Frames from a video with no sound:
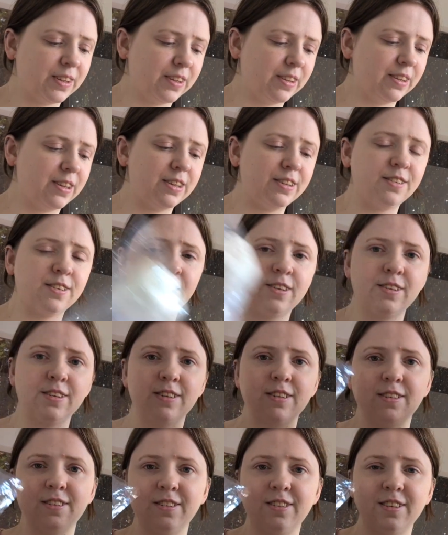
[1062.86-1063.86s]

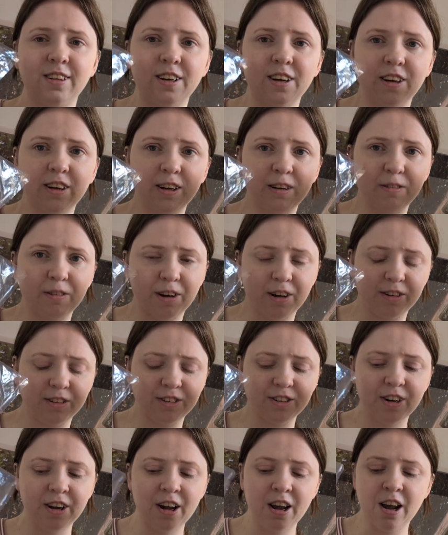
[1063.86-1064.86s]
this is the yarn I
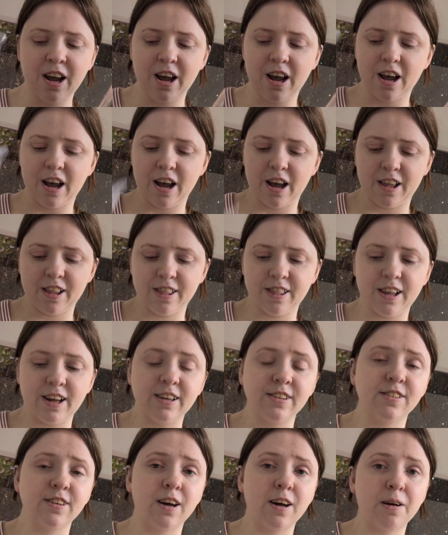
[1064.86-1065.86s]
found.
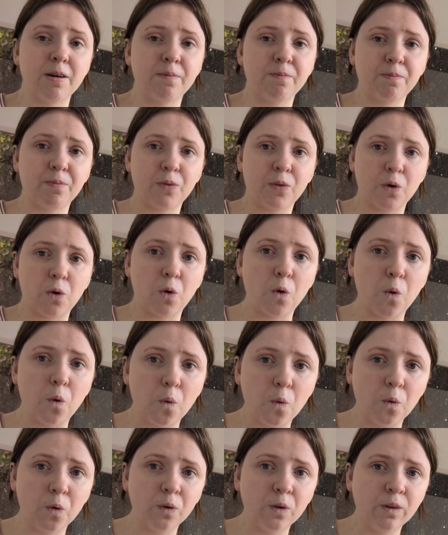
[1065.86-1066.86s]
These are
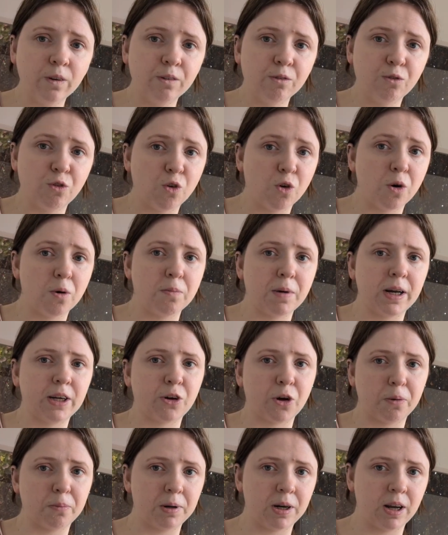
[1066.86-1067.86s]
all for my
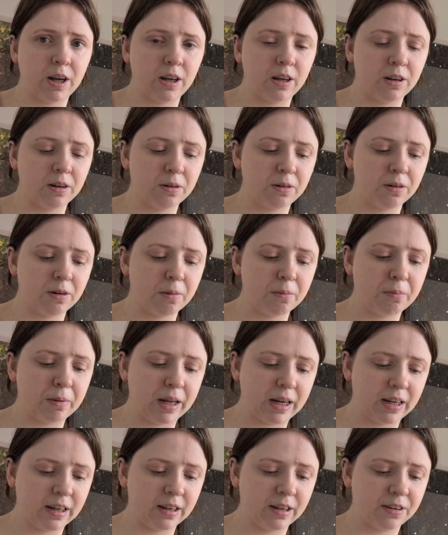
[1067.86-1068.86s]
Copenhagen
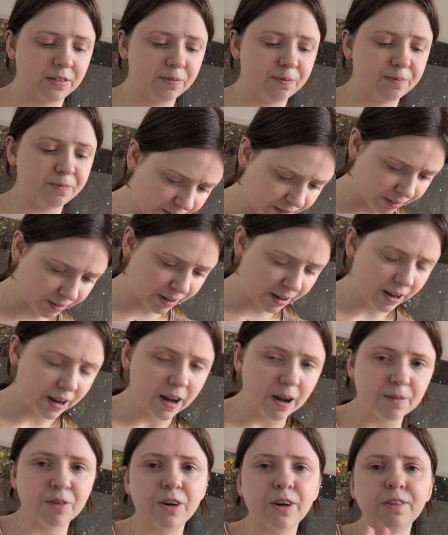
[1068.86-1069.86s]
blanket.
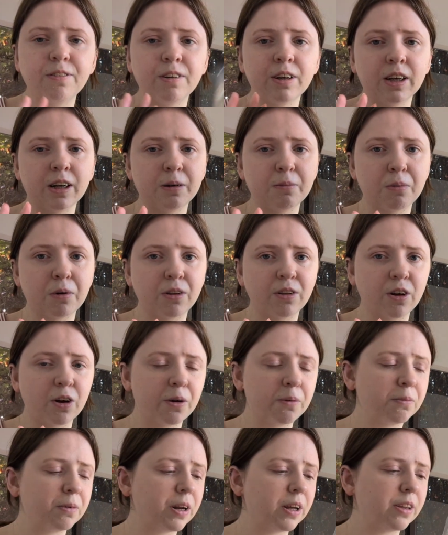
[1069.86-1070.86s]
Not even going to bother
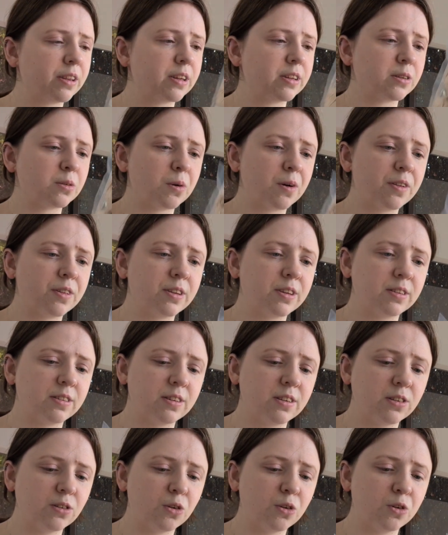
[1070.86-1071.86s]
opening this one. This
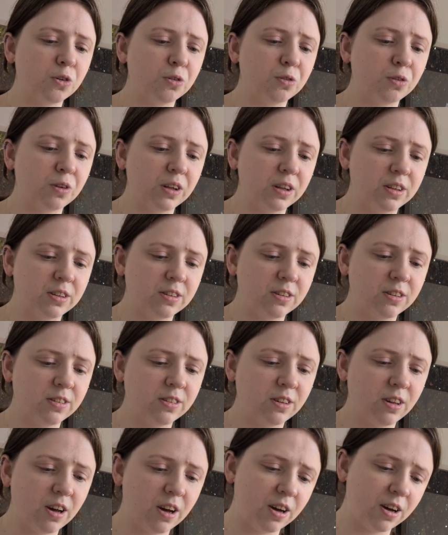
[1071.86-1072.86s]
is all Flinders
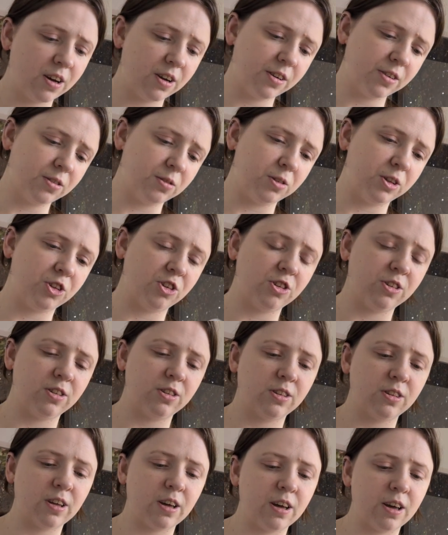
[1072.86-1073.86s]
yarn, which
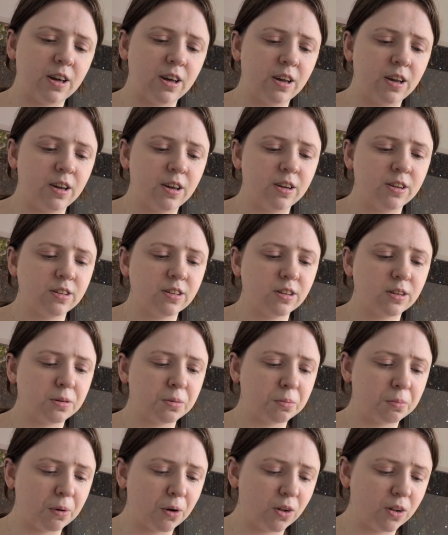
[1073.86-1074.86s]
is a
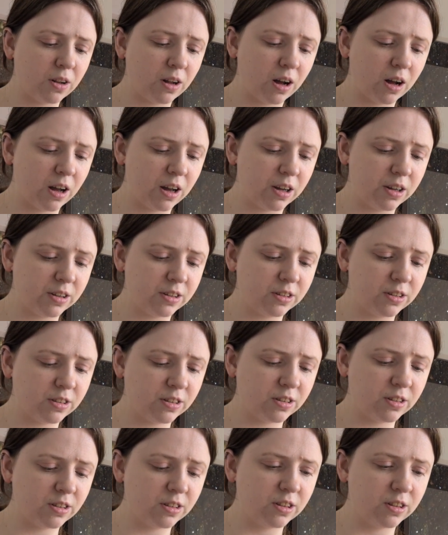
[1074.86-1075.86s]

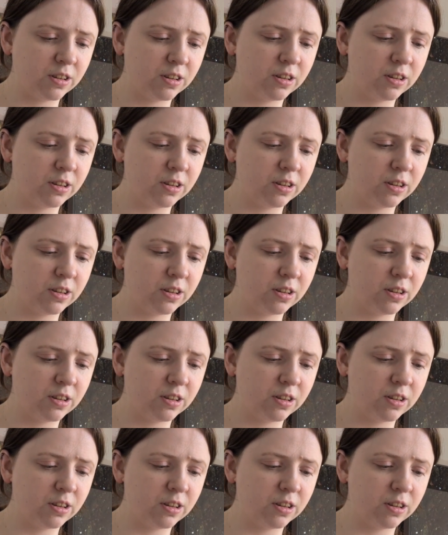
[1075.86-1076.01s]
Spotlight